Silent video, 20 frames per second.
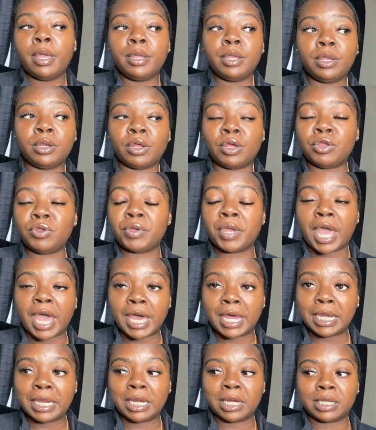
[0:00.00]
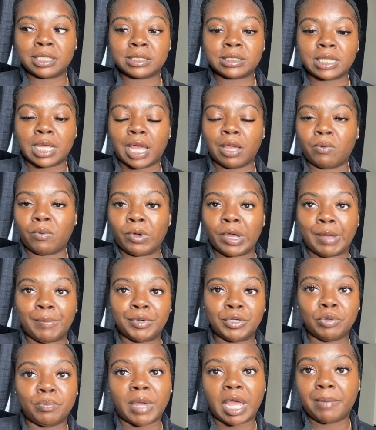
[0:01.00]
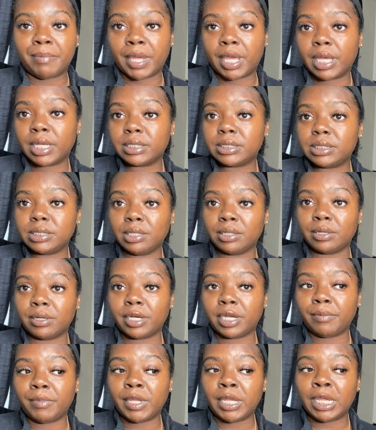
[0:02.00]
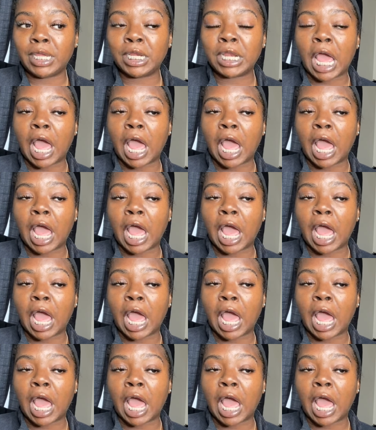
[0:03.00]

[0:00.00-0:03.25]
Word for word: you know you got it and it's like well i'm gonna do my best you know what i mean